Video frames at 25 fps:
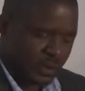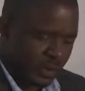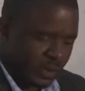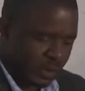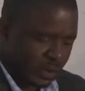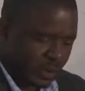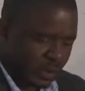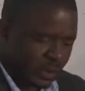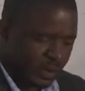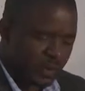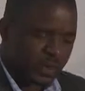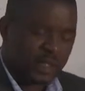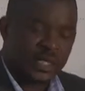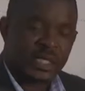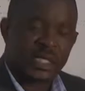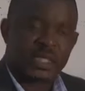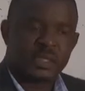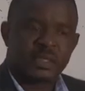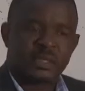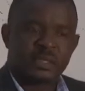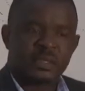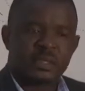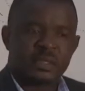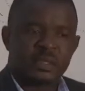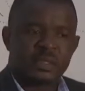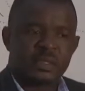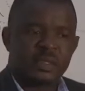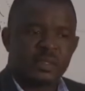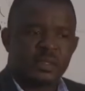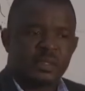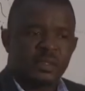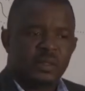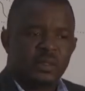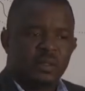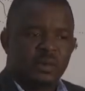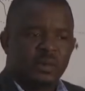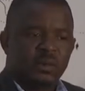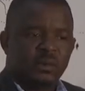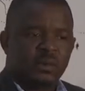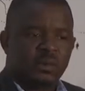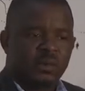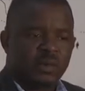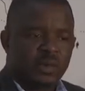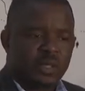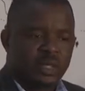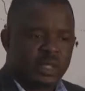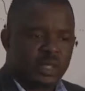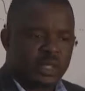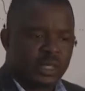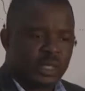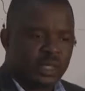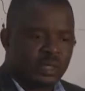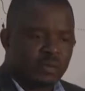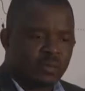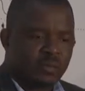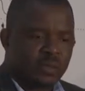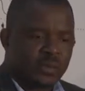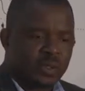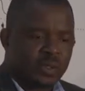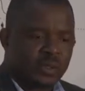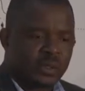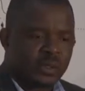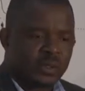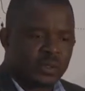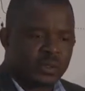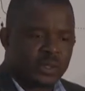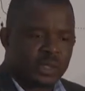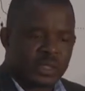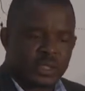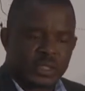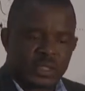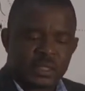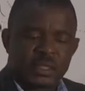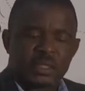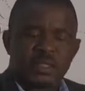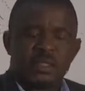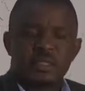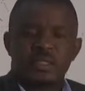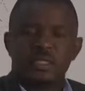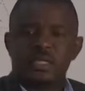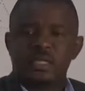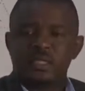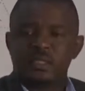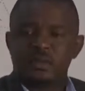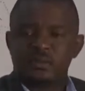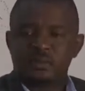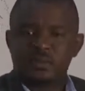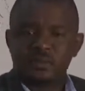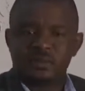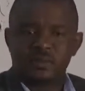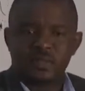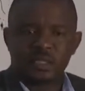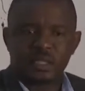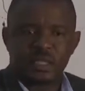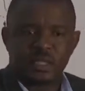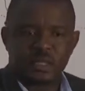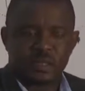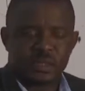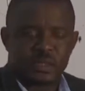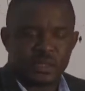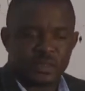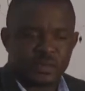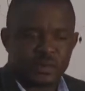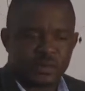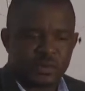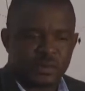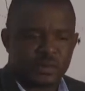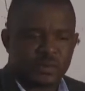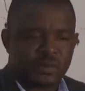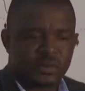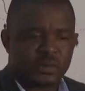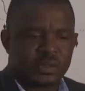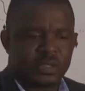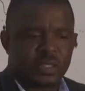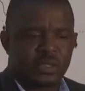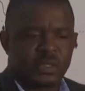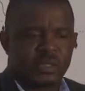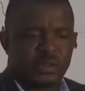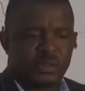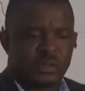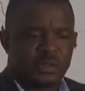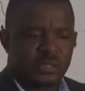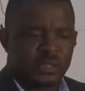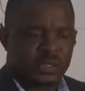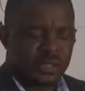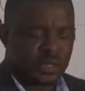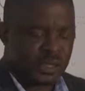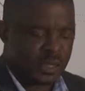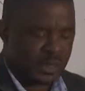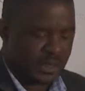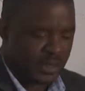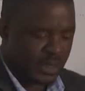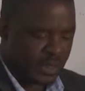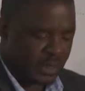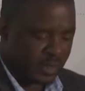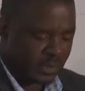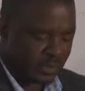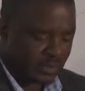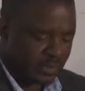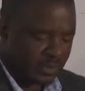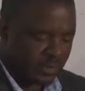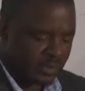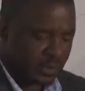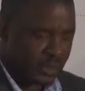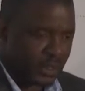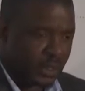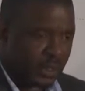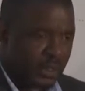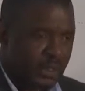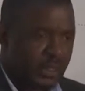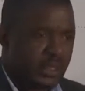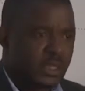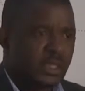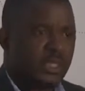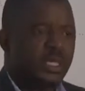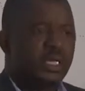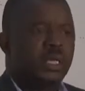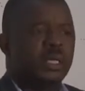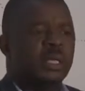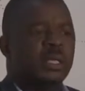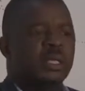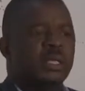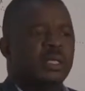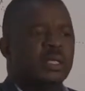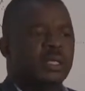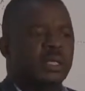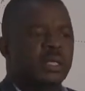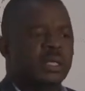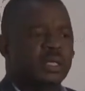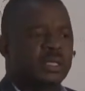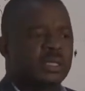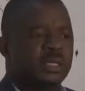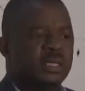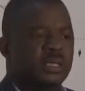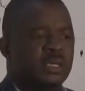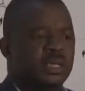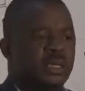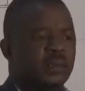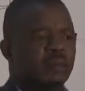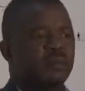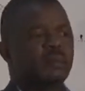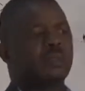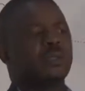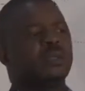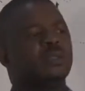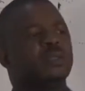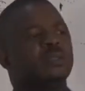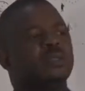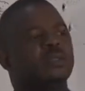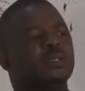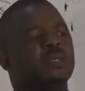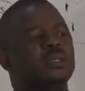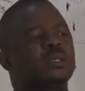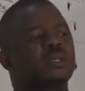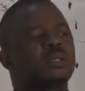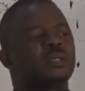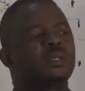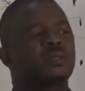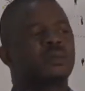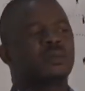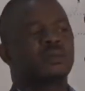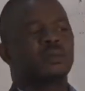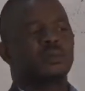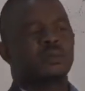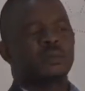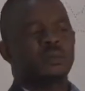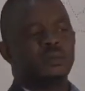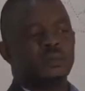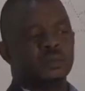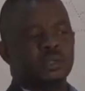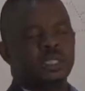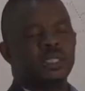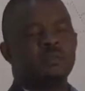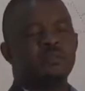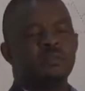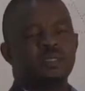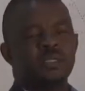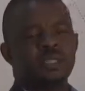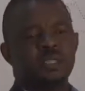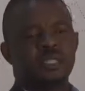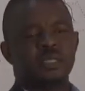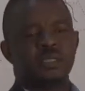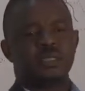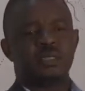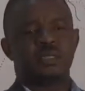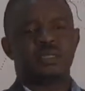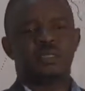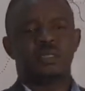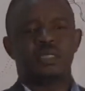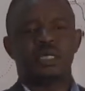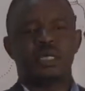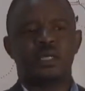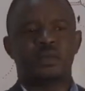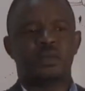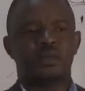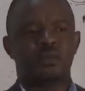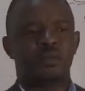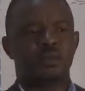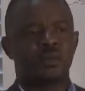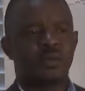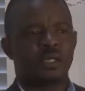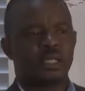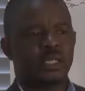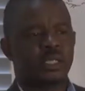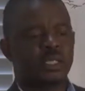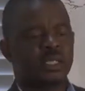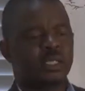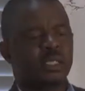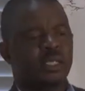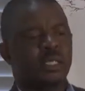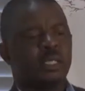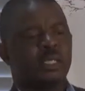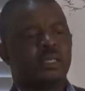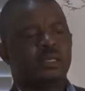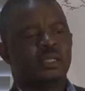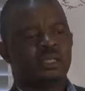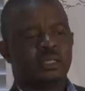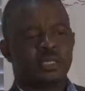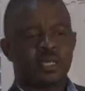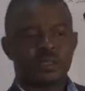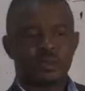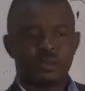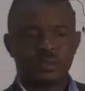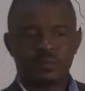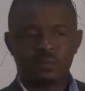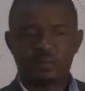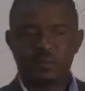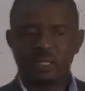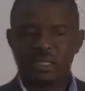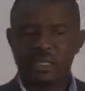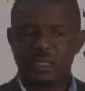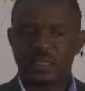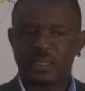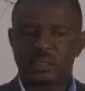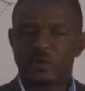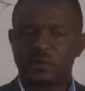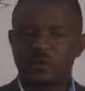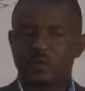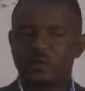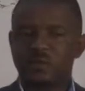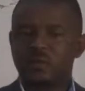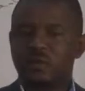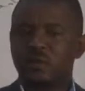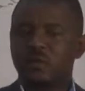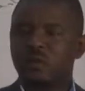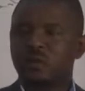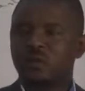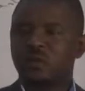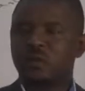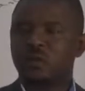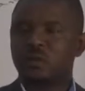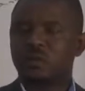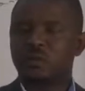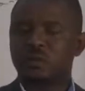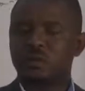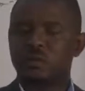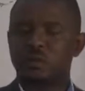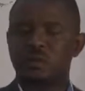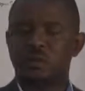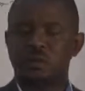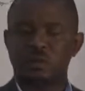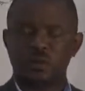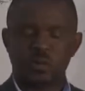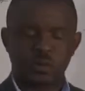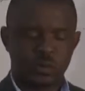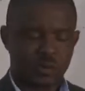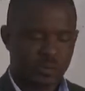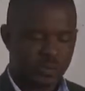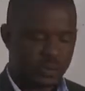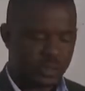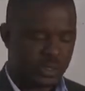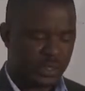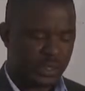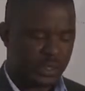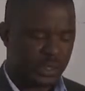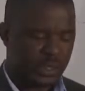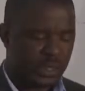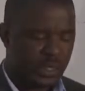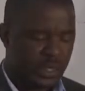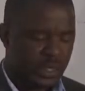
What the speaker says: to the Congo crisis, where Rhodesia since 1958, or Southern Rhodesia since 1958, had envisaged a scenario where the southern part of Congo would be